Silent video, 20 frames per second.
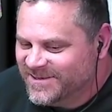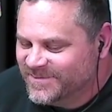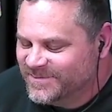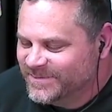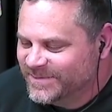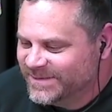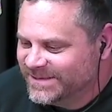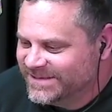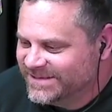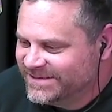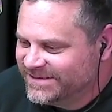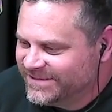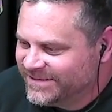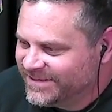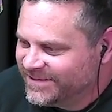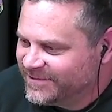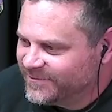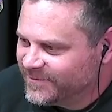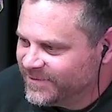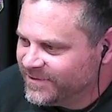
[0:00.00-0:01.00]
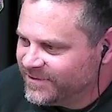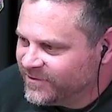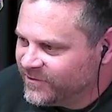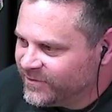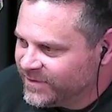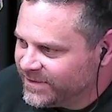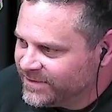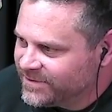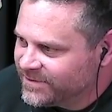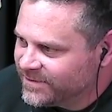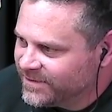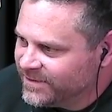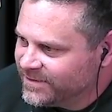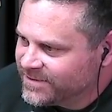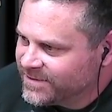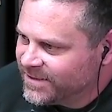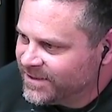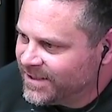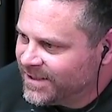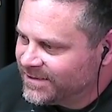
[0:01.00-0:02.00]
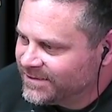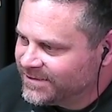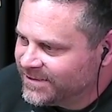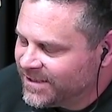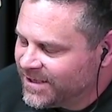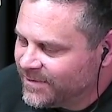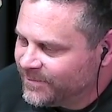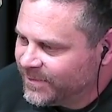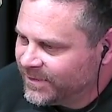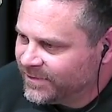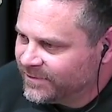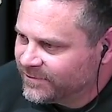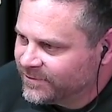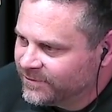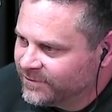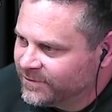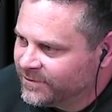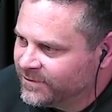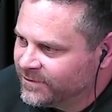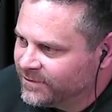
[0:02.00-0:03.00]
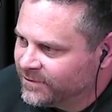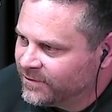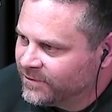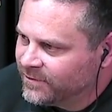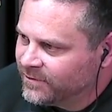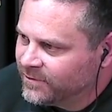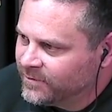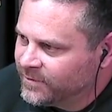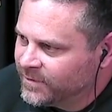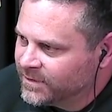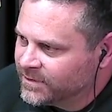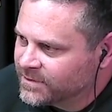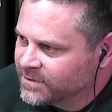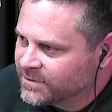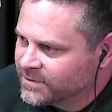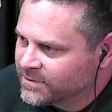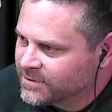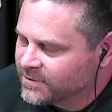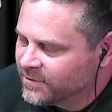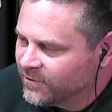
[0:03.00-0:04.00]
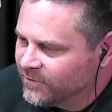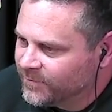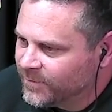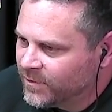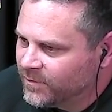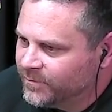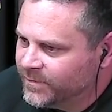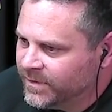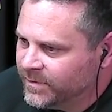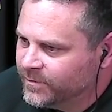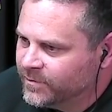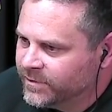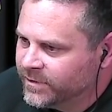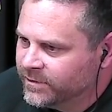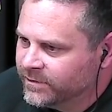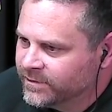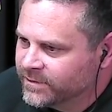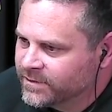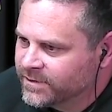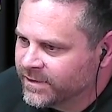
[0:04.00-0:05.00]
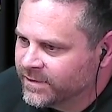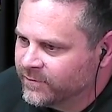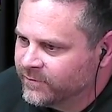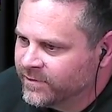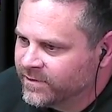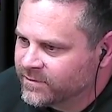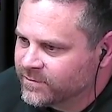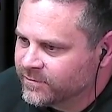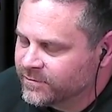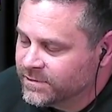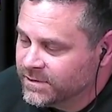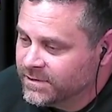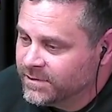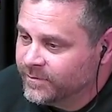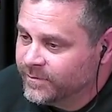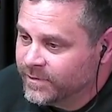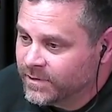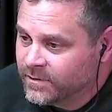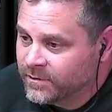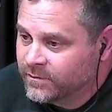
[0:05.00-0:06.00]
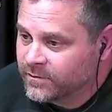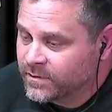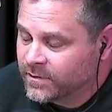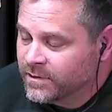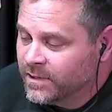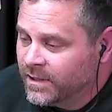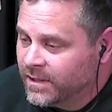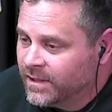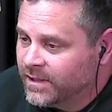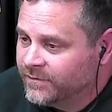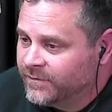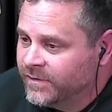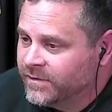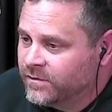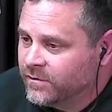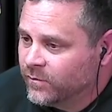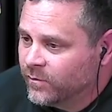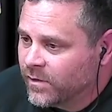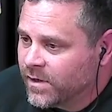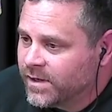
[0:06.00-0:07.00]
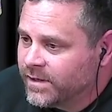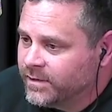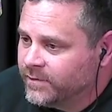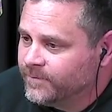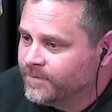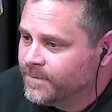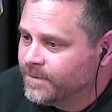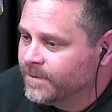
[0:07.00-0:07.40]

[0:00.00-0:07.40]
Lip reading: But, it's a hot topic amongst the softball people here in the state of West Virginia, because I think you're right.